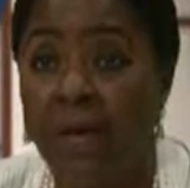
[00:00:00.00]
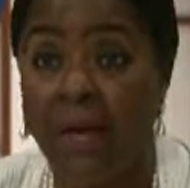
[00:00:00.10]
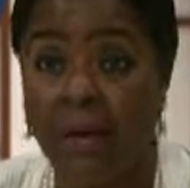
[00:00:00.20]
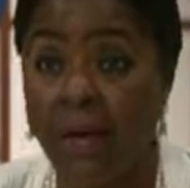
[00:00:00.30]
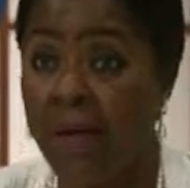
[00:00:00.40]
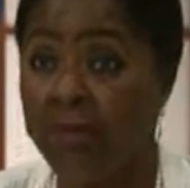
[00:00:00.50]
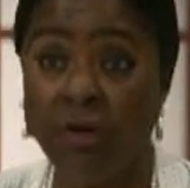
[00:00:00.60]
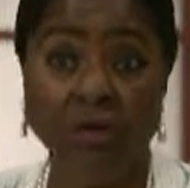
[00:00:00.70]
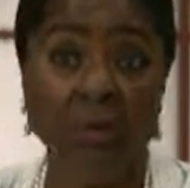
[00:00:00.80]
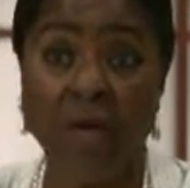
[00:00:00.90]
And
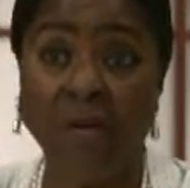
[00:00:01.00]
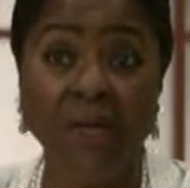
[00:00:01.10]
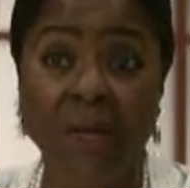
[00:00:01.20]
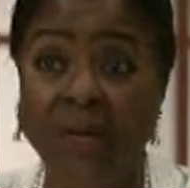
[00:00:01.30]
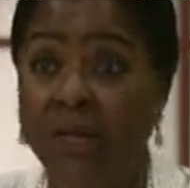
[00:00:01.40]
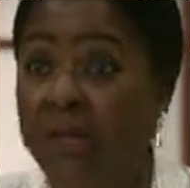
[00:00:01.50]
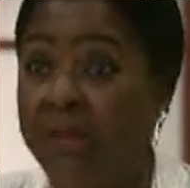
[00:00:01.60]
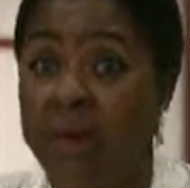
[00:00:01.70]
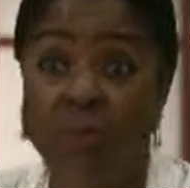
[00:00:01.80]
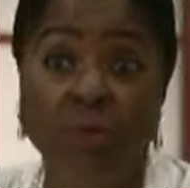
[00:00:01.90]
you're the money lady. Does
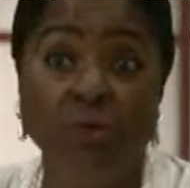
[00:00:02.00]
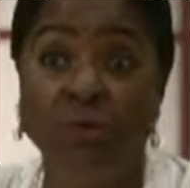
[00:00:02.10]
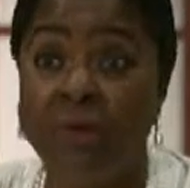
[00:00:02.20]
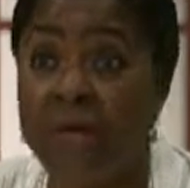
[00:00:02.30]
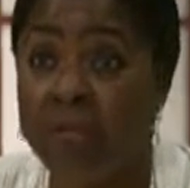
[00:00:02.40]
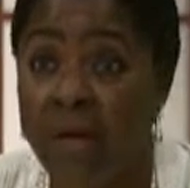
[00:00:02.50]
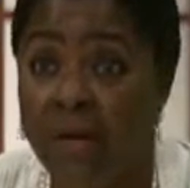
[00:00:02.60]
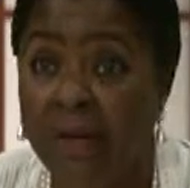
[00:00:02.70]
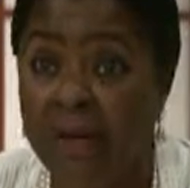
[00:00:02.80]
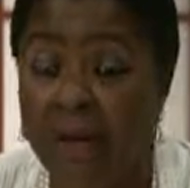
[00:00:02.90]
that mean you lend
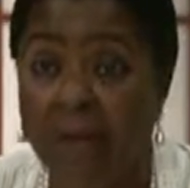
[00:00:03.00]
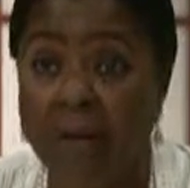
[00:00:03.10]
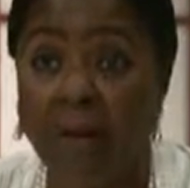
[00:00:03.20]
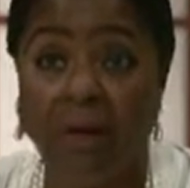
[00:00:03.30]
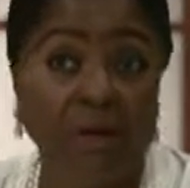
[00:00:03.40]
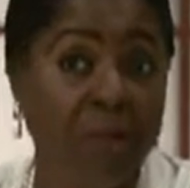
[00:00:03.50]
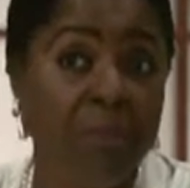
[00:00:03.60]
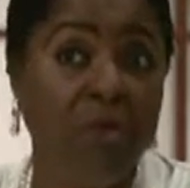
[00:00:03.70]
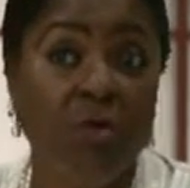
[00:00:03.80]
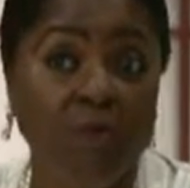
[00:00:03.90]
money? Does that
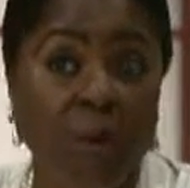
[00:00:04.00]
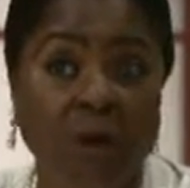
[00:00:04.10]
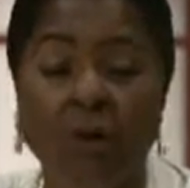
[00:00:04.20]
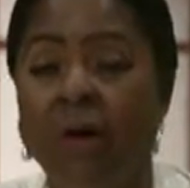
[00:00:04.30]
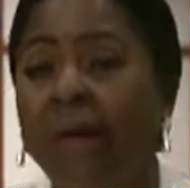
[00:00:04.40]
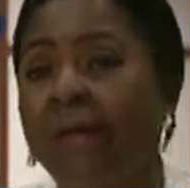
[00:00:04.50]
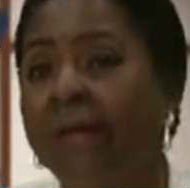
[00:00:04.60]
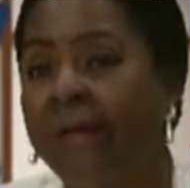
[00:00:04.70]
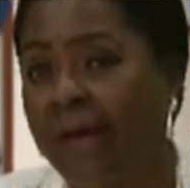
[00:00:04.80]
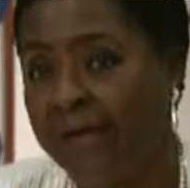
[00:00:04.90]
mean you're a banker?
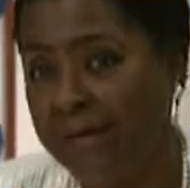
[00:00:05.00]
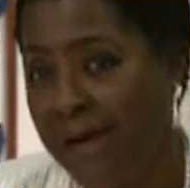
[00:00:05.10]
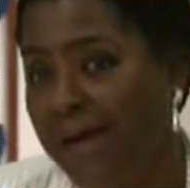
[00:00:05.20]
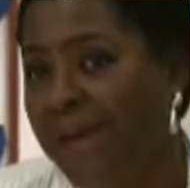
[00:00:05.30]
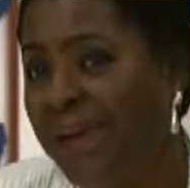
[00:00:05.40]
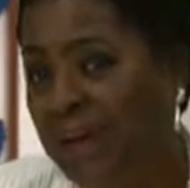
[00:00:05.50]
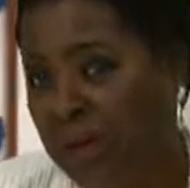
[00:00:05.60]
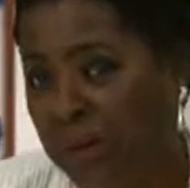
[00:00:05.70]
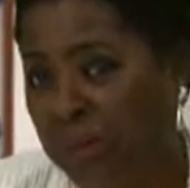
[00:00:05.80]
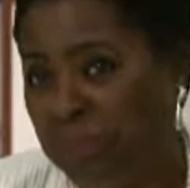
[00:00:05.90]
Yes, I
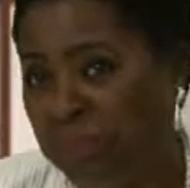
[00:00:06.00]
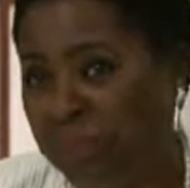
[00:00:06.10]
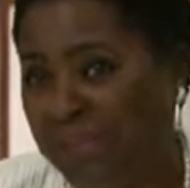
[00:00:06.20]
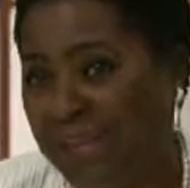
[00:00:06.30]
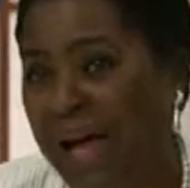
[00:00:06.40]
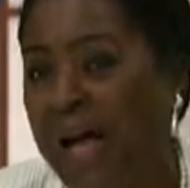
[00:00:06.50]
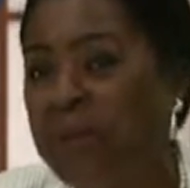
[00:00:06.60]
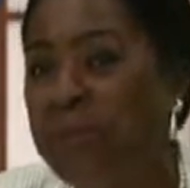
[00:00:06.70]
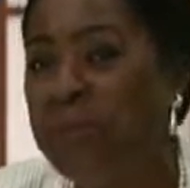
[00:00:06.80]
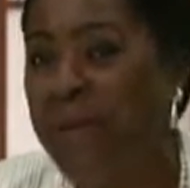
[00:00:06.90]
am. I'm
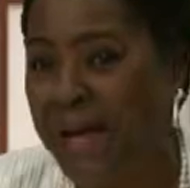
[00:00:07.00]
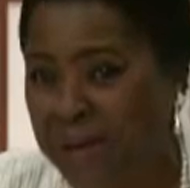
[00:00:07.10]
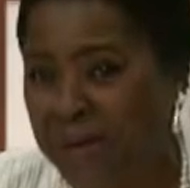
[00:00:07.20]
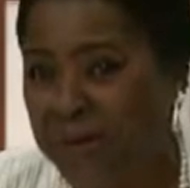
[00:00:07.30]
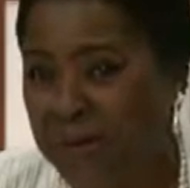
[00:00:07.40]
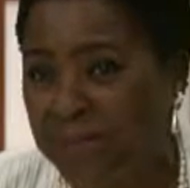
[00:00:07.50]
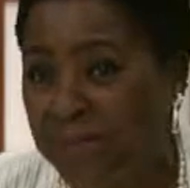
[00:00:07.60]
a banker.